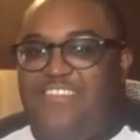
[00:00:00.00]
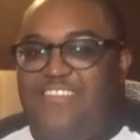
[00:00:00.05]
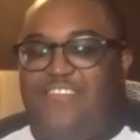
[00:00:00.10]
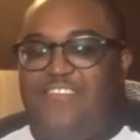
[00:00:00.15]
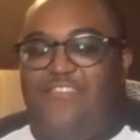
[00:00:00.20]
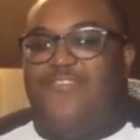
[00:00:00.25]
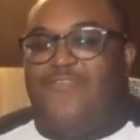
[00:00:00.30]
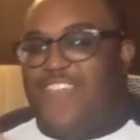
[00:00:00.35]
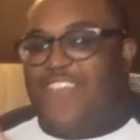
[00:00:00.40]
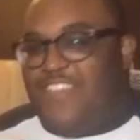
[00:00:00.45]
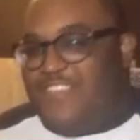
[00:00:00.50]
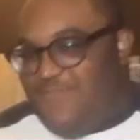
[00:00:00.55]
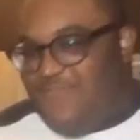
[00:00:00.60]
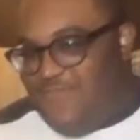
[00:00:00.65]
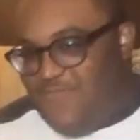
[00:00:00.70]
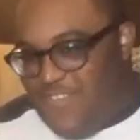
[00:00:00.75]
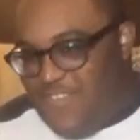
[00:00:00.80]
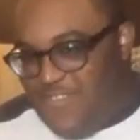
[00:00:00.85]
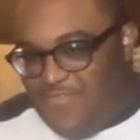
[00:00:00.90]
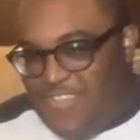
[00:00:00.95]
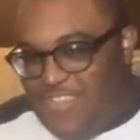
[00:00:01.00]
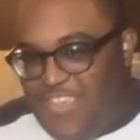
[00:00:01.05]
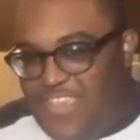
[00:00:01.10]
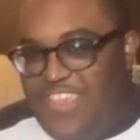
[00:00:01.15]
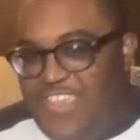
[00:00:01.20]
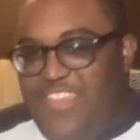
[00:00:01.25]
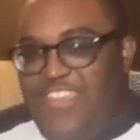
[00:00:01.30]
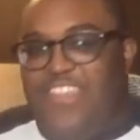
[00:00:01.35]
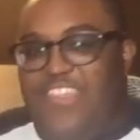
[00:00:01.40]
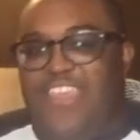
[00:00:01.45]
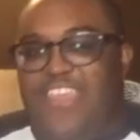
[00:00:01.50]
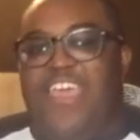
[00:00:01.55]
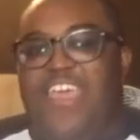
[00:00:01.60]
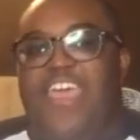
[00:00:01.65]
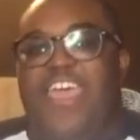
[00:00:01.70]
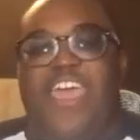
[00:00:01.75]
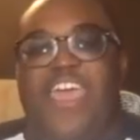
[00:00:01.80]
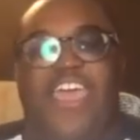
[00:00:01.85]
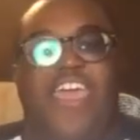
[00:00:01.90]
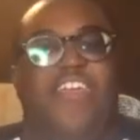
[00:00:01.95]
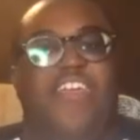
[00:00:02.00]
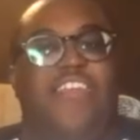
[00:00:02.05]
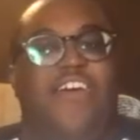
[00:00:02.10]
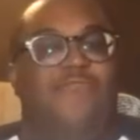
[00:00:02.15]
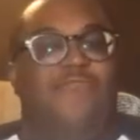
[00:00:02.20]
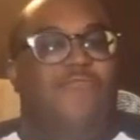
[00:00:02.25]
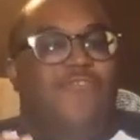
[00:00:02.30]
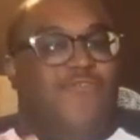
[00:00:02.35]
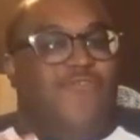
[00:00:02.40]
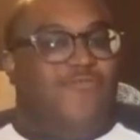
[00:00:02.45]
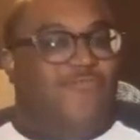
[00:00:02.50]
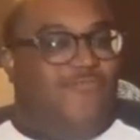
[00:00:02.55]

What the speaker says: or 2015. And I was